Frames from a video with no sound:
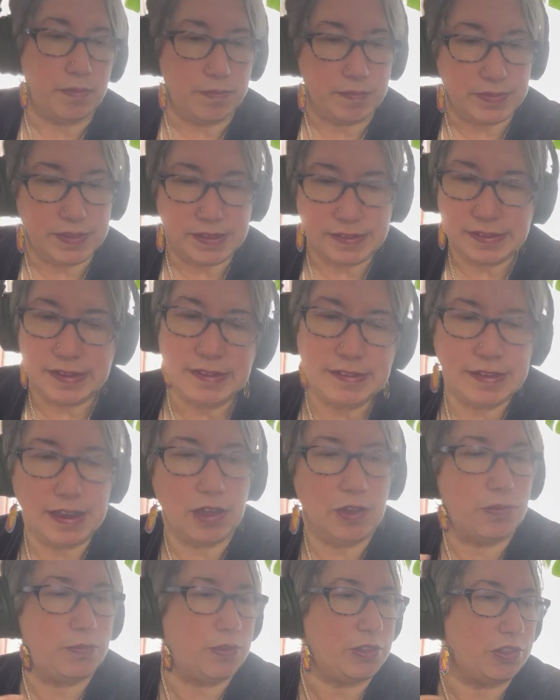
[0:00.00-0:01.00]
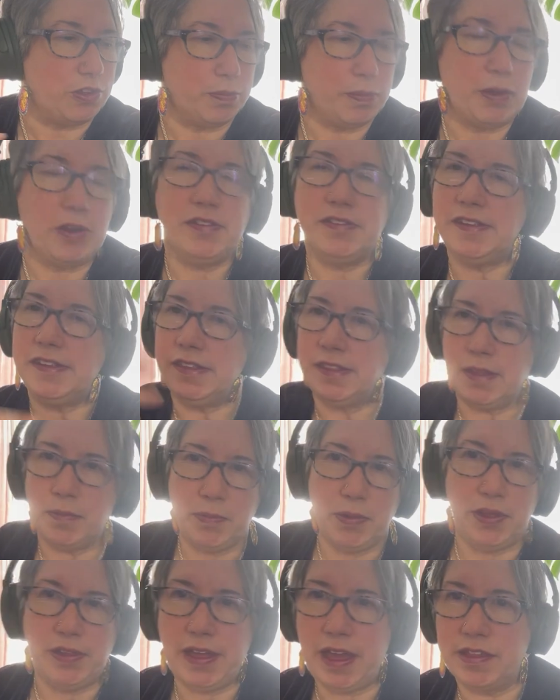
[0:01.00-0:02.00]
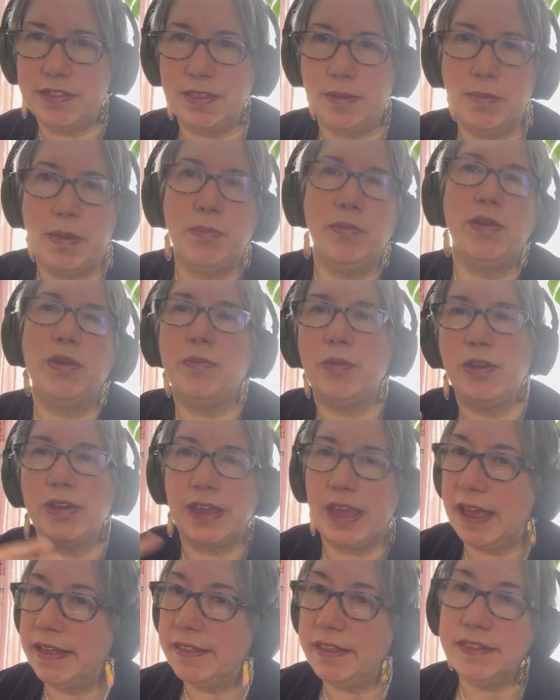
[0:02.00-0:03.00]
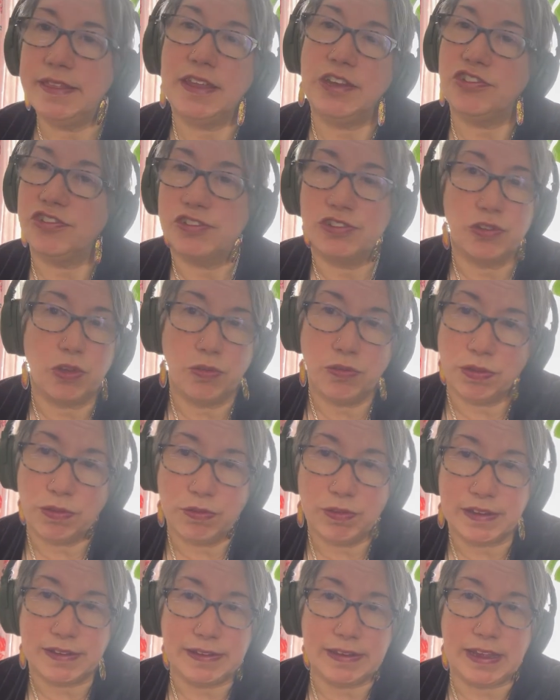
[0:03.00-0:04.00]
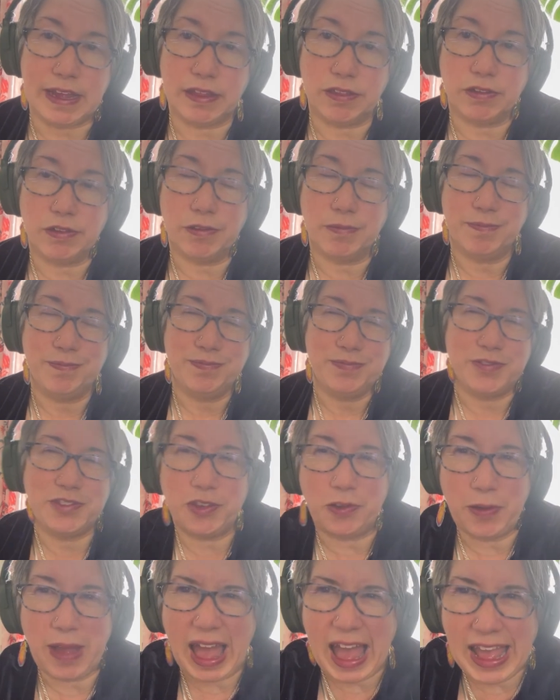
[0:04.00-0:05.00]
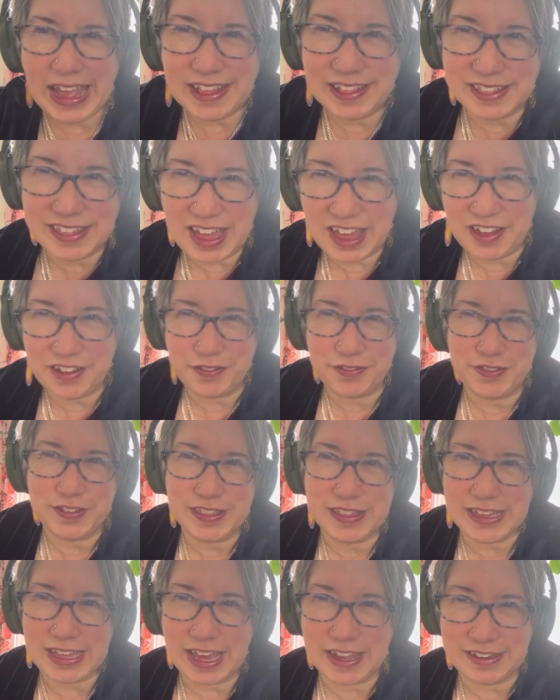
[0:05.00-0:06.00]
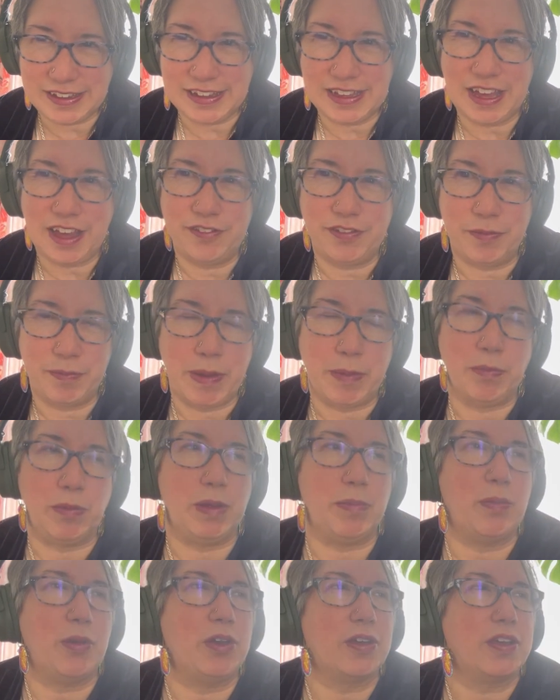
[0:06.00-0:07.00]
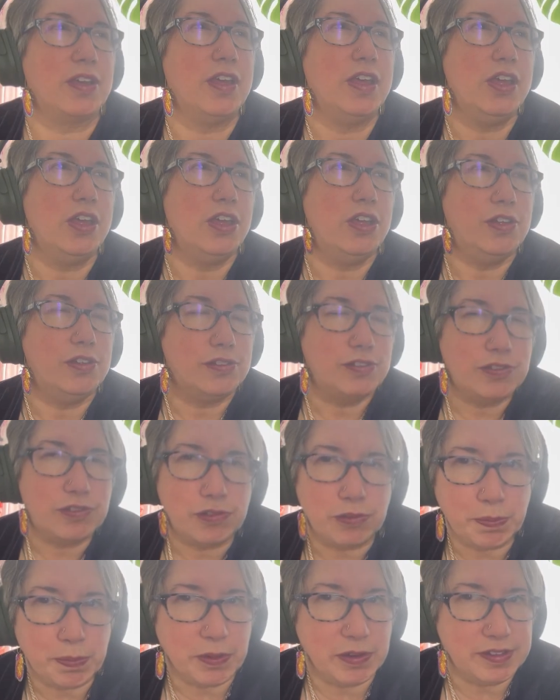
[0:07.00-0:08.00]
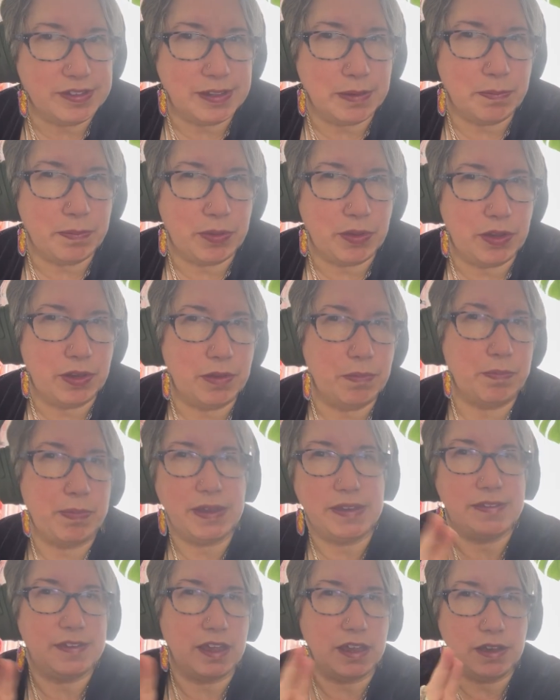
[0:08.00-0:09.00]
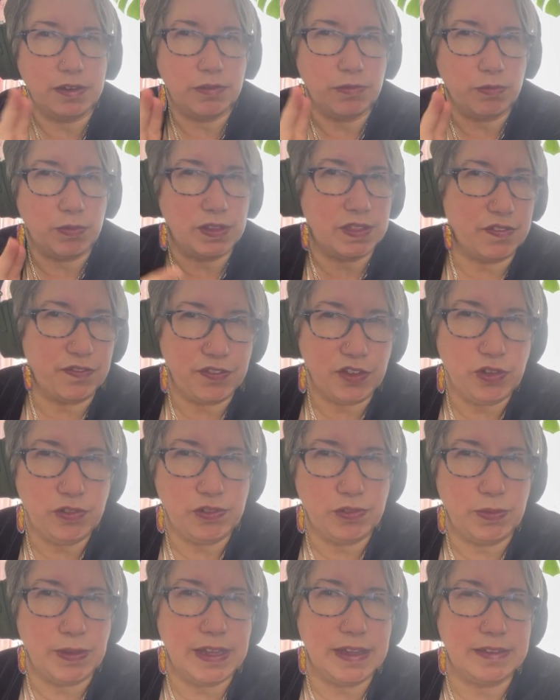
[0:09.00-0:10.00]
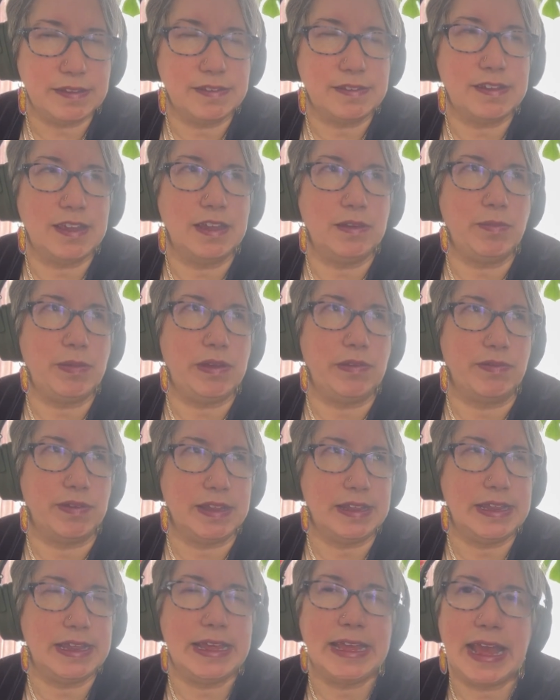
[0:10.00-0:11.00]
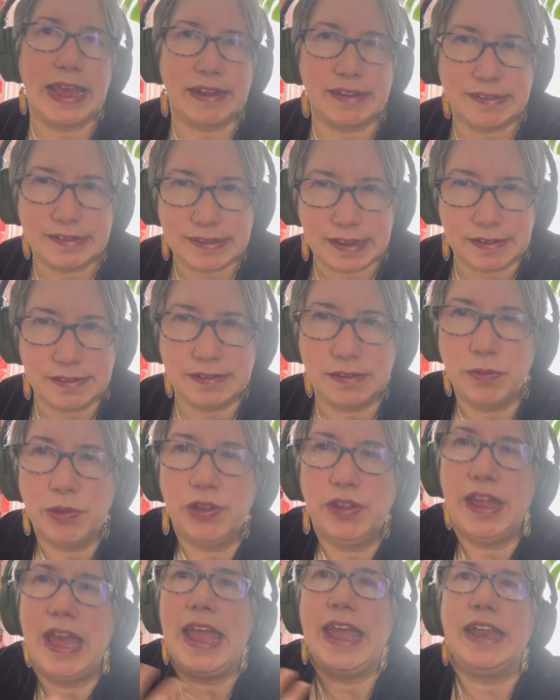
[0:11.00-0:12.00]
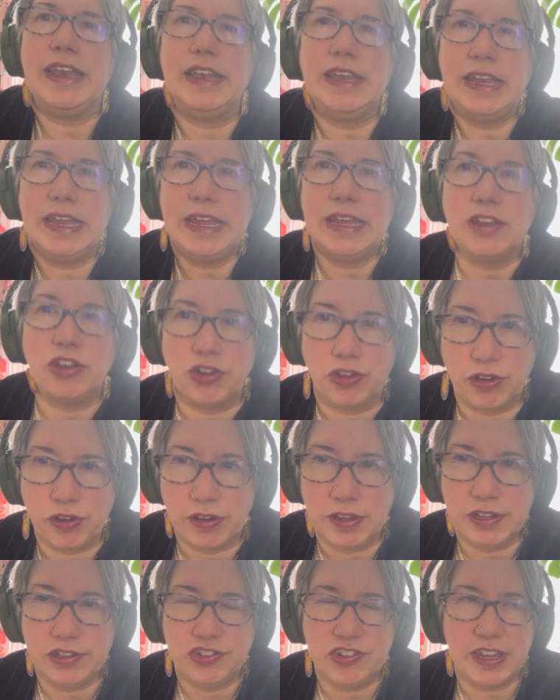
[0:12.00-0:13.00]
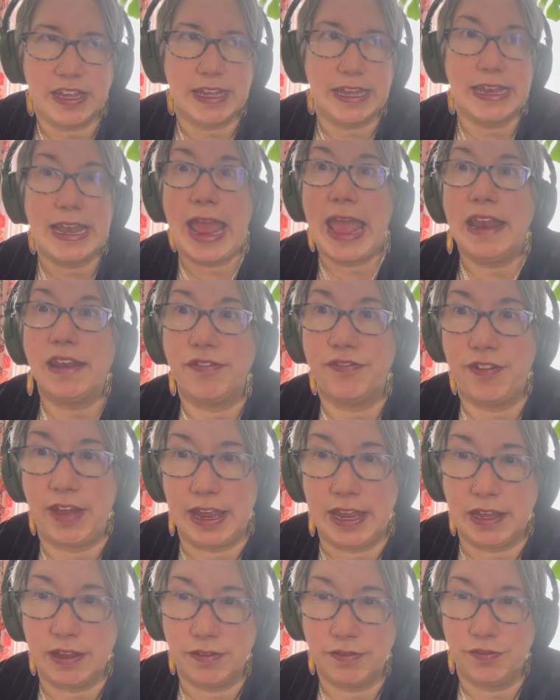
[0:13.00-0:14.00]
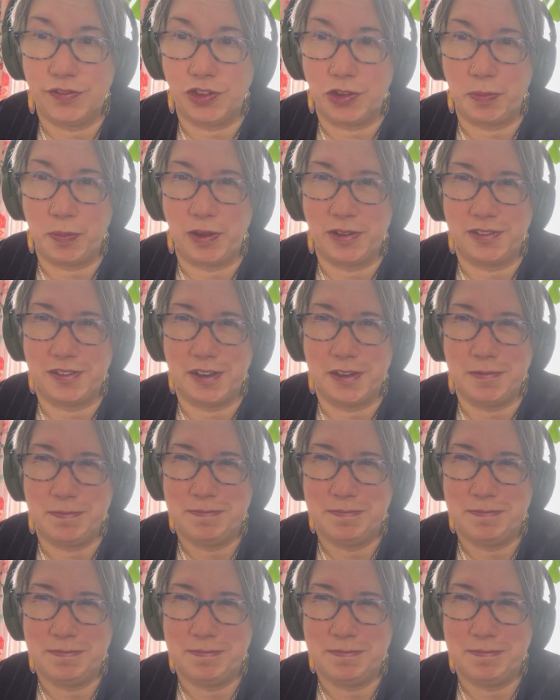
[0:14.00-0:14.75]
they sit down with your person, they pull out the memory book, and then they just go through it together. So I love the idea of a memory book. Super simple, but done with a few tweaks can be really accessible and encouraging and edifying for your person.